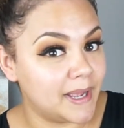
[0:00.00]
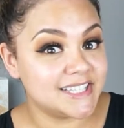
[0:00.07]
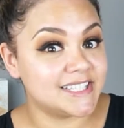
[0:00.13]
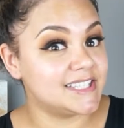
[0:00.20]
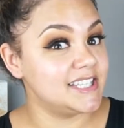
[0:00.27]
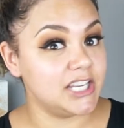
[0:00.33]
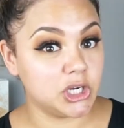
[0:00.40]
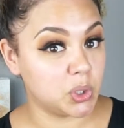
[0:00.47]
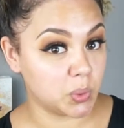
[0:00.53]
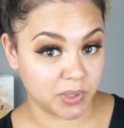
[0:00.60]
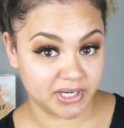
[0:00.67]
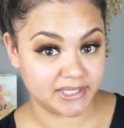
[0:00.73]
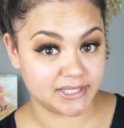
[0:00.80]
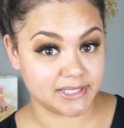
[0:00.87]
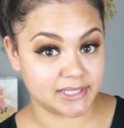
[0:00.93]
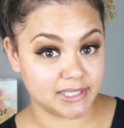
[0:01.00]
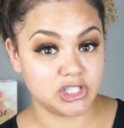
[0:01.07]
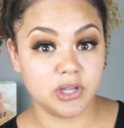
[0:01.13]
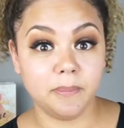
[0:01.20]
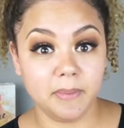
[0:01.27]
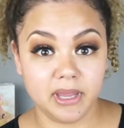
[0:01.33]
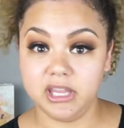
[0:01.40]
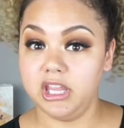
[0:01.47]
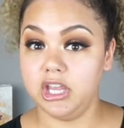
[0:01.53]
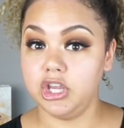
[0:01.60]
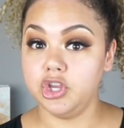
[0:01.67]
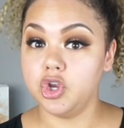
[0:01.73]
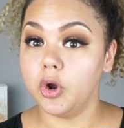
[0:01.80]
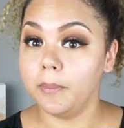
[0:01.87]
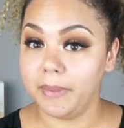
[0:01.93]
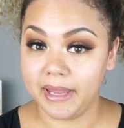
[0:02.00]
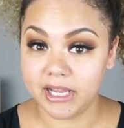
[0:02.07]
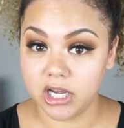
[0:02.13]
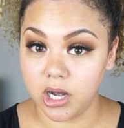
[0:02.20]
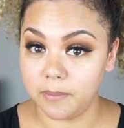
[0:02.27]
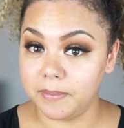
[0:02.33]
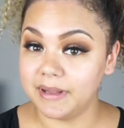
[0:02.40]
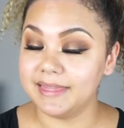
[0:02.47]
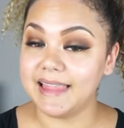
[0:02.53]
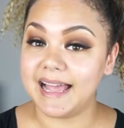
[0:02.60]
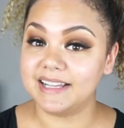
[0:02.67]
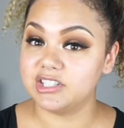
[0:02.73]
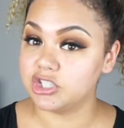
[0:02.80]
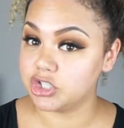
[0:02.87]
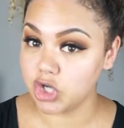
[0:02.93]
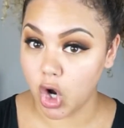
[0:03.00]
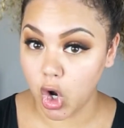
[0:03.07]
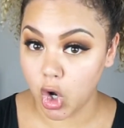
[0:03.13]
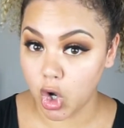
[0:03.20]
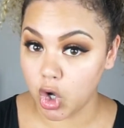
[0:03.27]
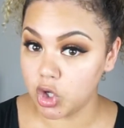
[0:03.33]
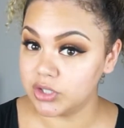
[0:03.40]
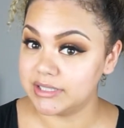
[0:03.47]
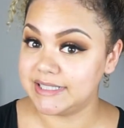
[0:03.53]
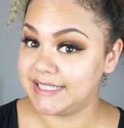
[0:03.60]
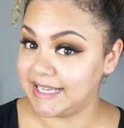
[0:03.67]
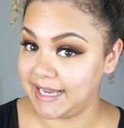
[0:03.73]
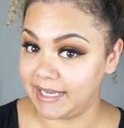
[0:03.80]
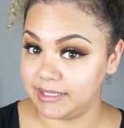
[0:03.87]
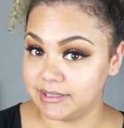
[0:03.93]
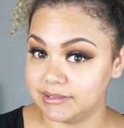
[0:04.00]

secret to making your makeup last all day.